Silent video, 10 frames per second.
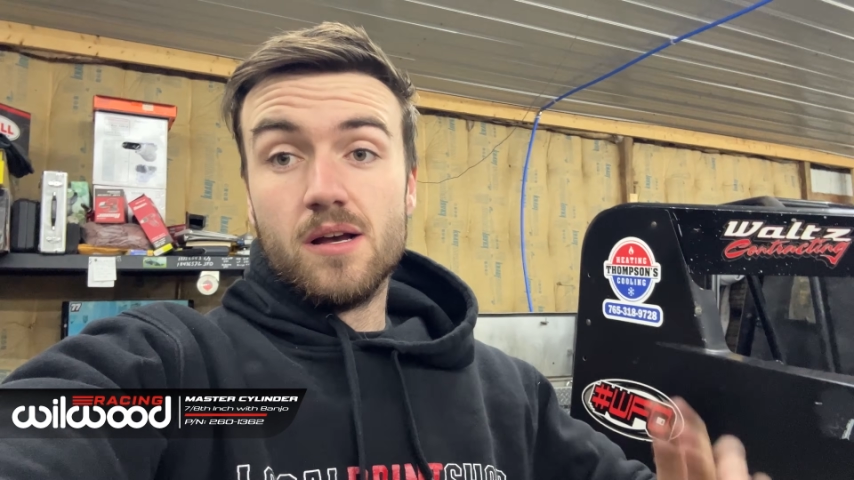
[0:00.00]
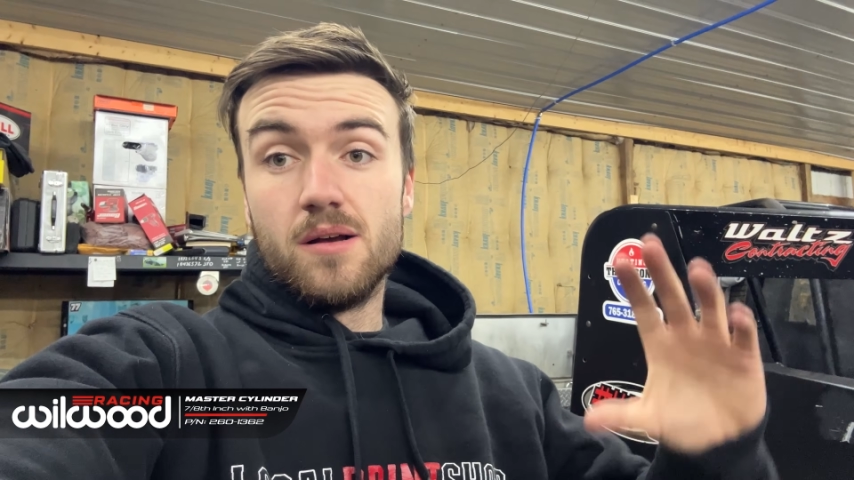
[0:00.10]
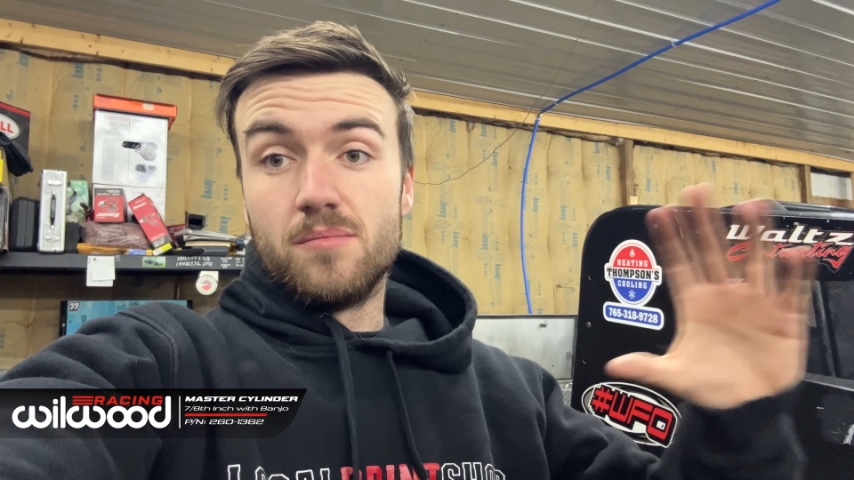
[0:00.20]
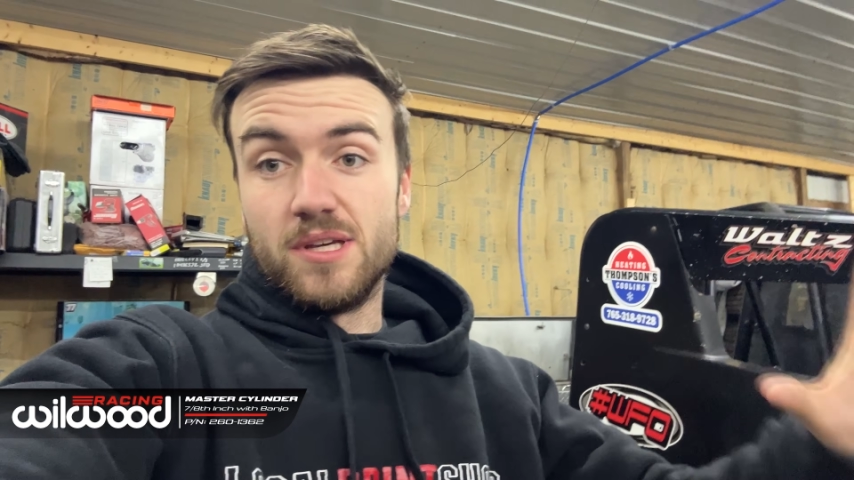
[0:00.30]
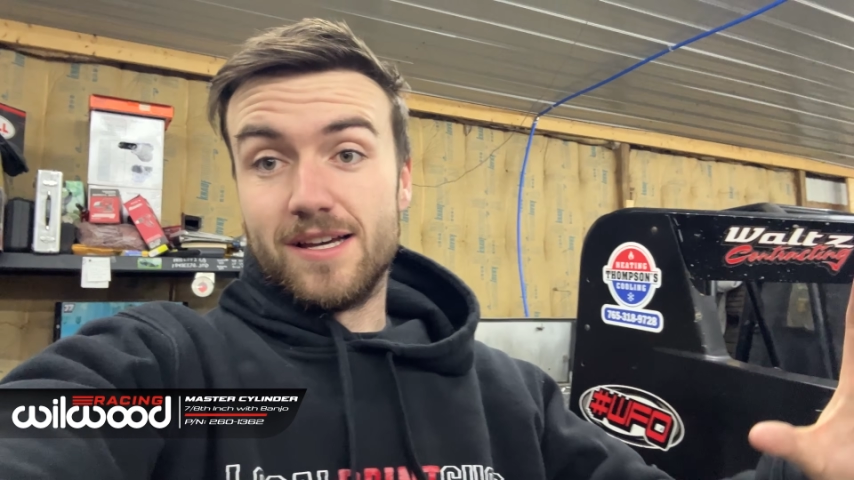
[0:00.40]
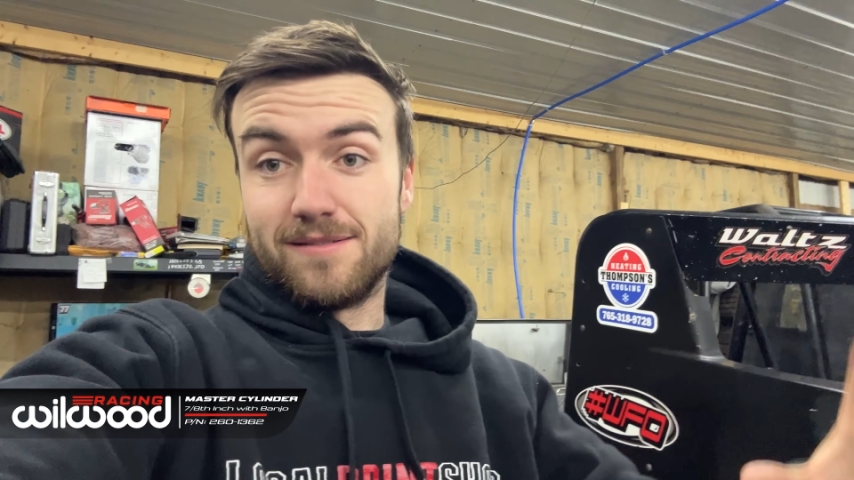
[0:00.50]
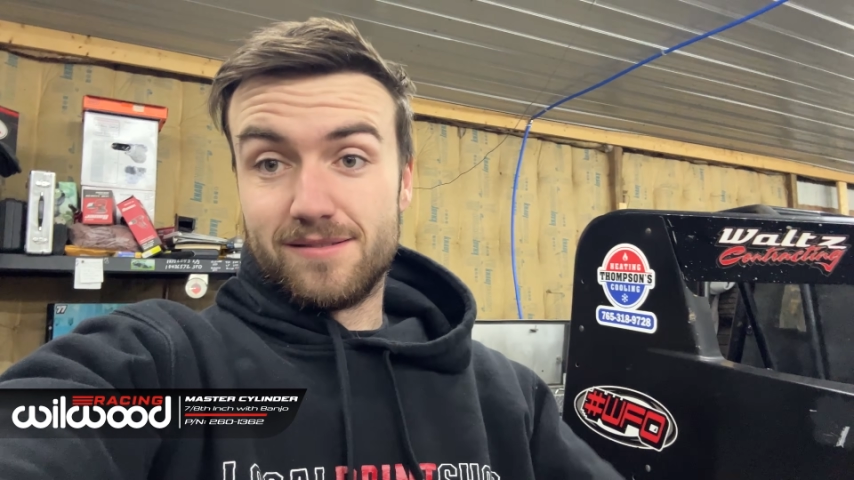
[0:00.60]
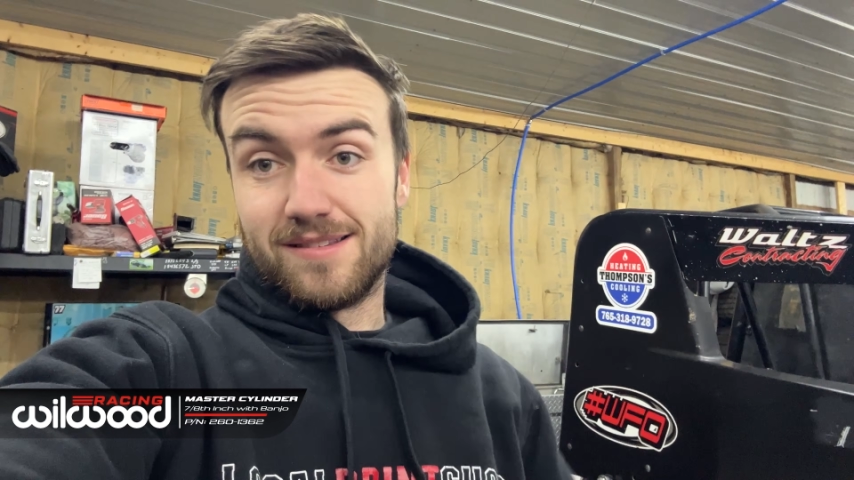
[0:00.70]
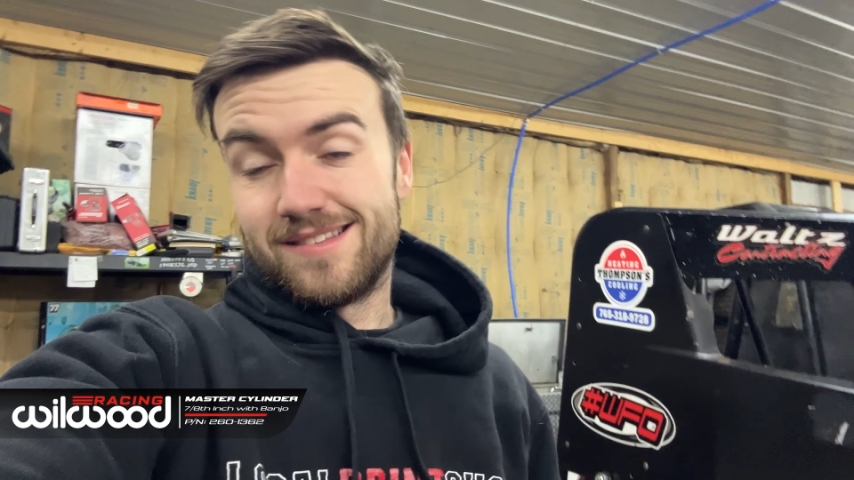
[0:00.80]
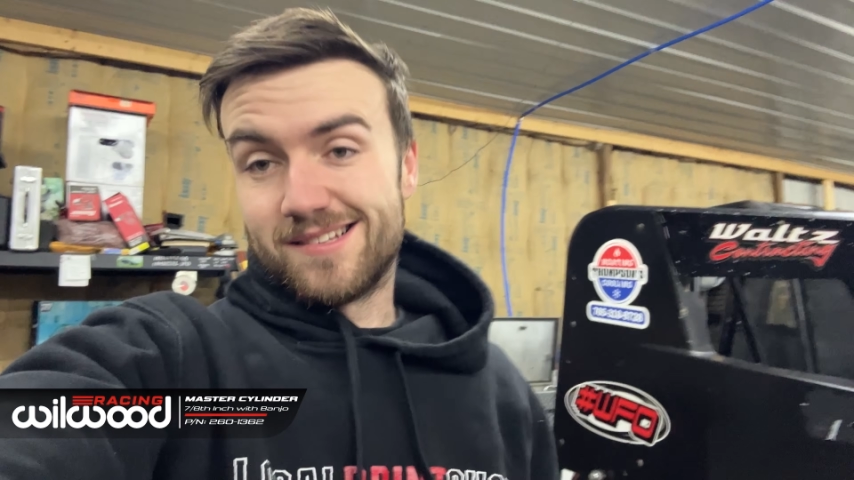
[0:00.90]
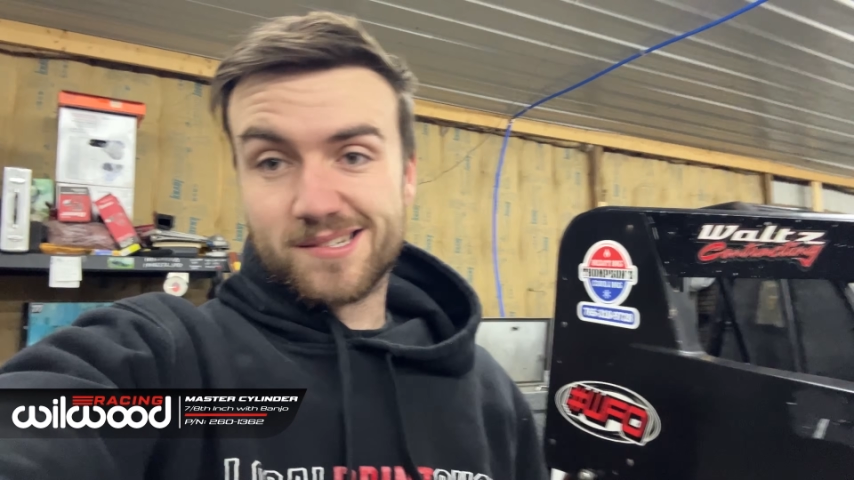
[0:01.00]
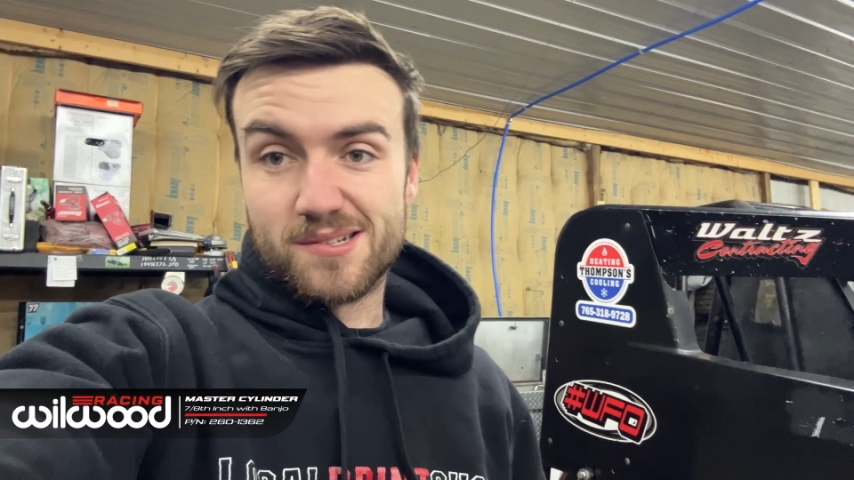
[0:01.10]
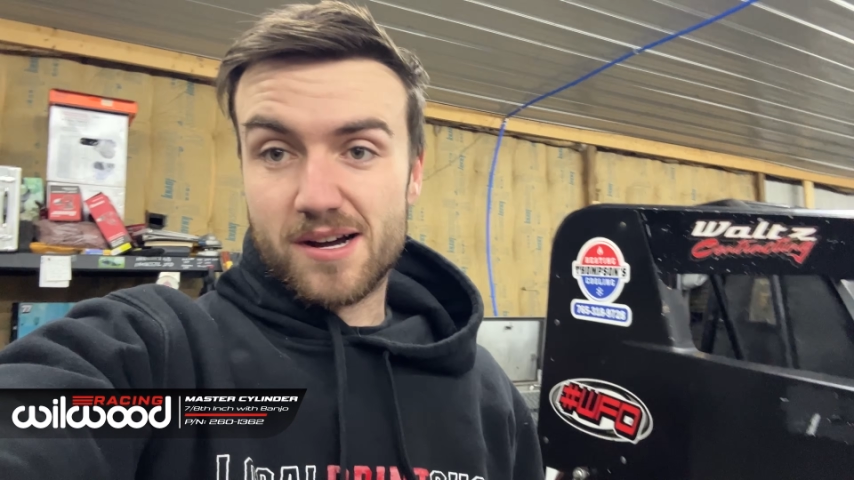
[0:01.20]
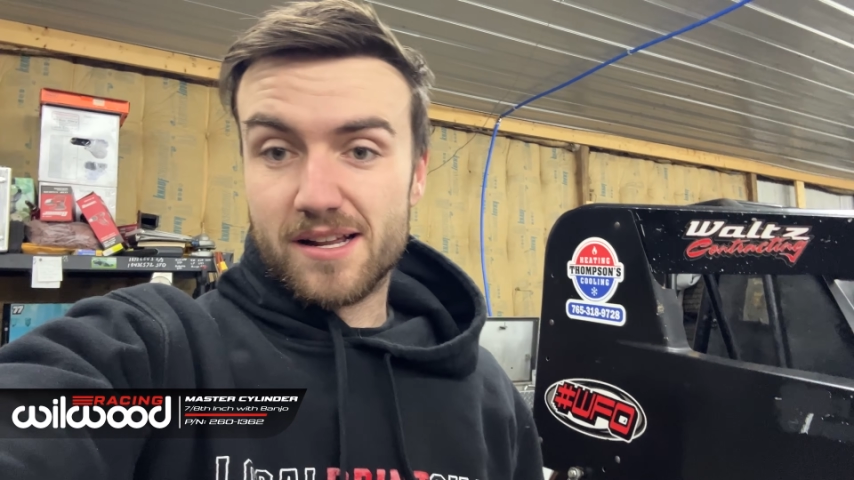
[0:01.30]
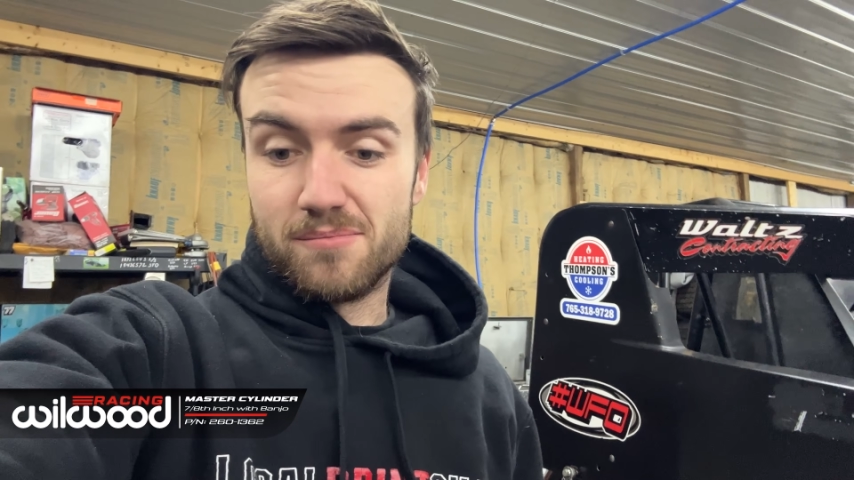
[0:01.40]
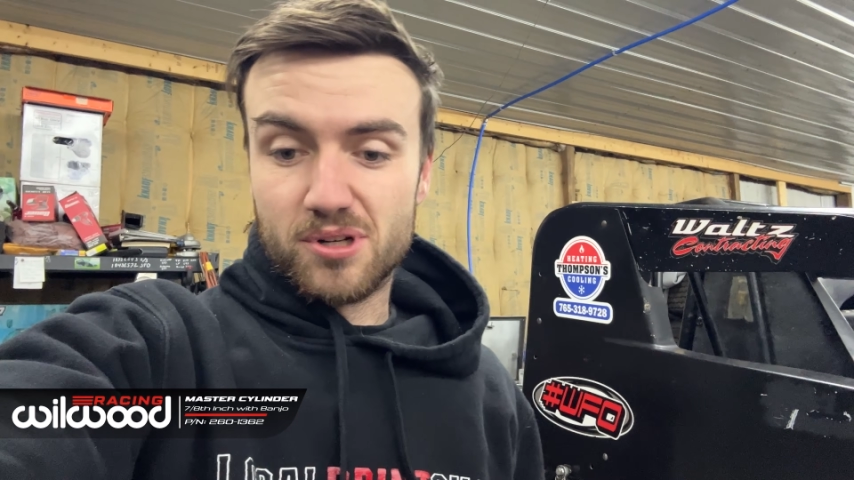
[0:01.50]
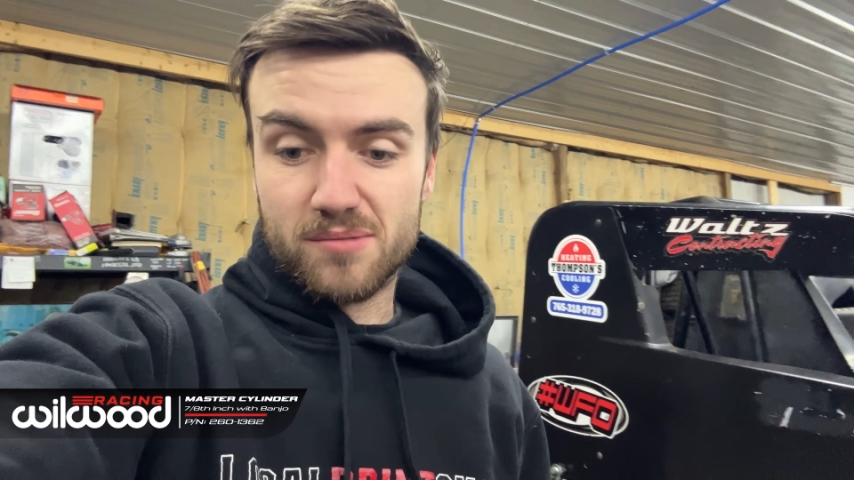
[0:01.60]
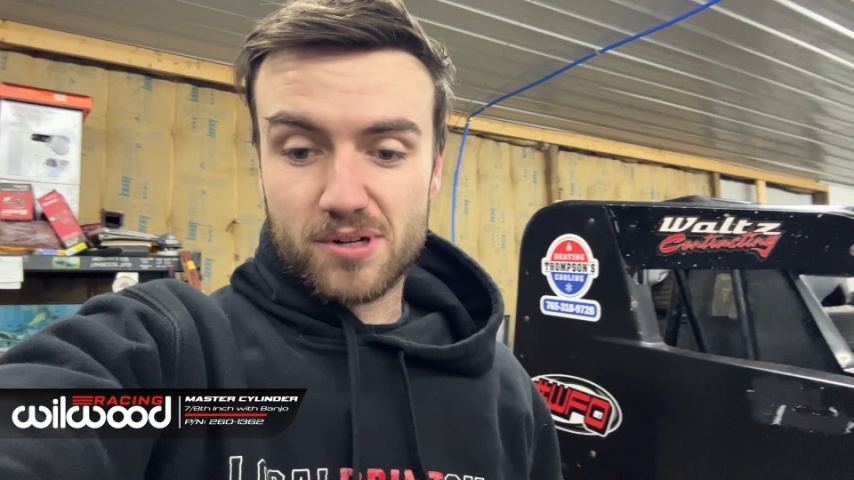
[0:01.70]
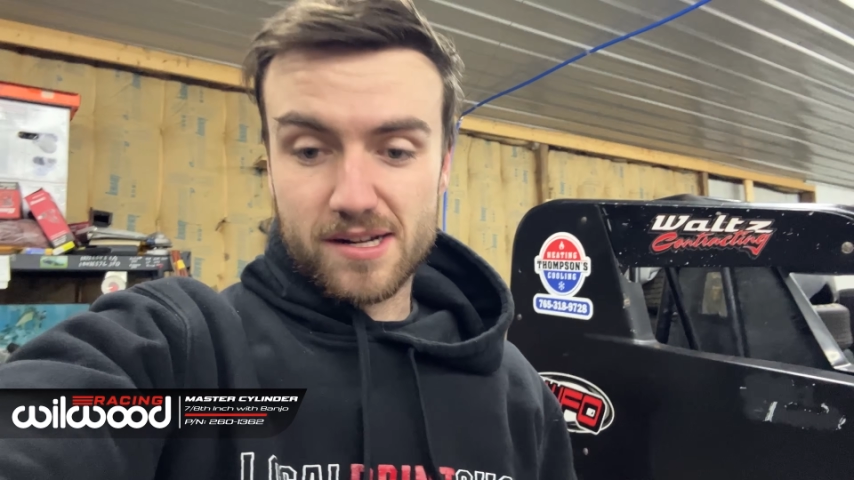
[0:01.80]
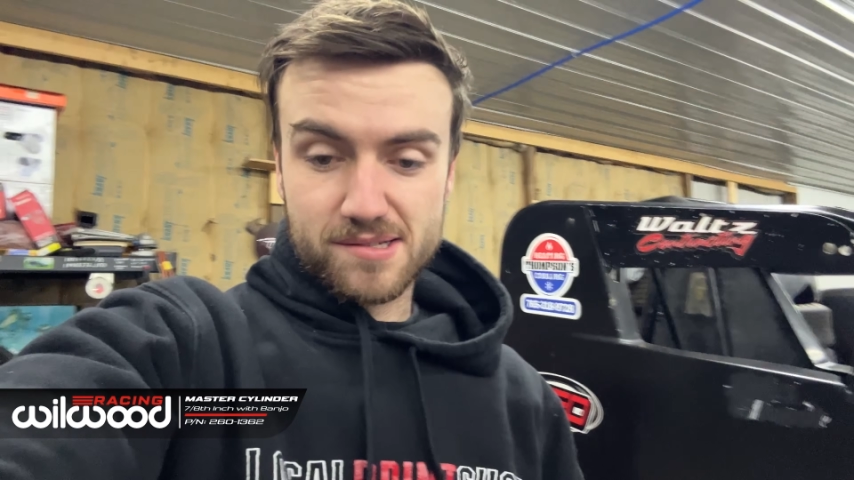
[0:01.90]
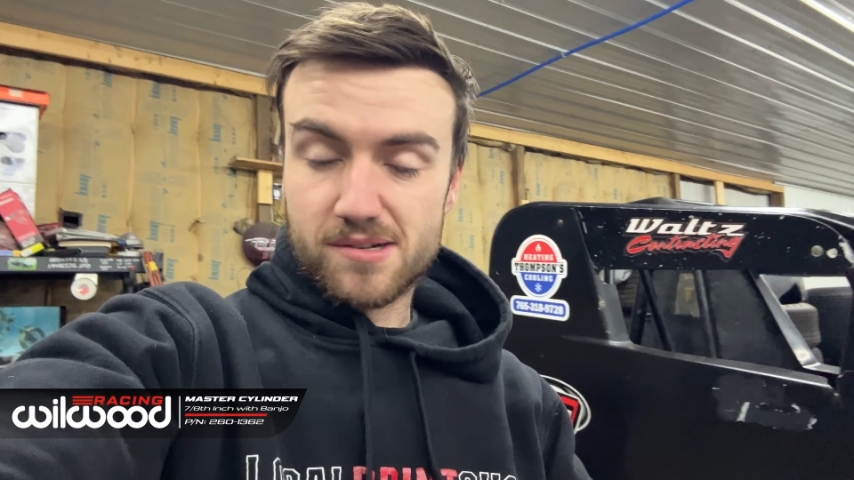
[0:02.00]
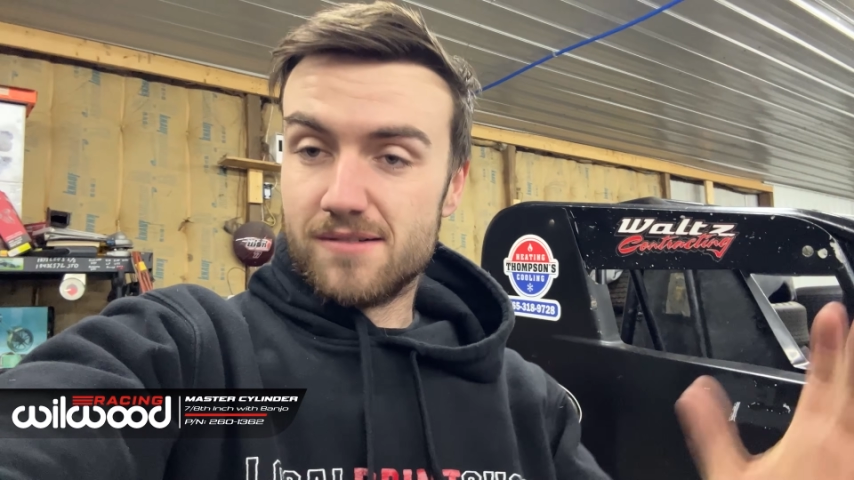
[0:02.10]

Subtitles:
But yeah, it's exciting putting brakes on.